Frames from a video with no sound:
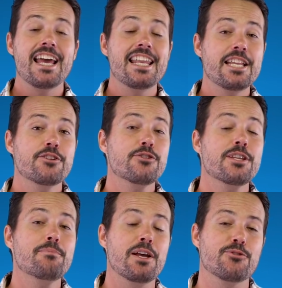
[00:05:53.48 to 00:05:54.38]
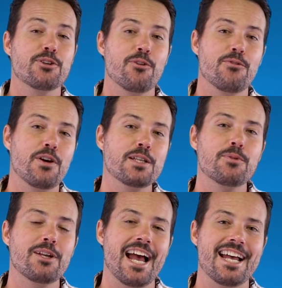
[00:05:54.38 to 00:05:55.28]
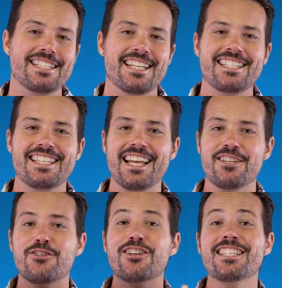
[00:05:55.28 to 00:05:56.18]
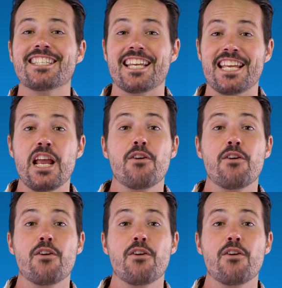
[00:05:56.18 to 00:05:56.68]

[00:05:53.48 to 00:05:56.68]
An interesting metric of Facebook ads is that you can see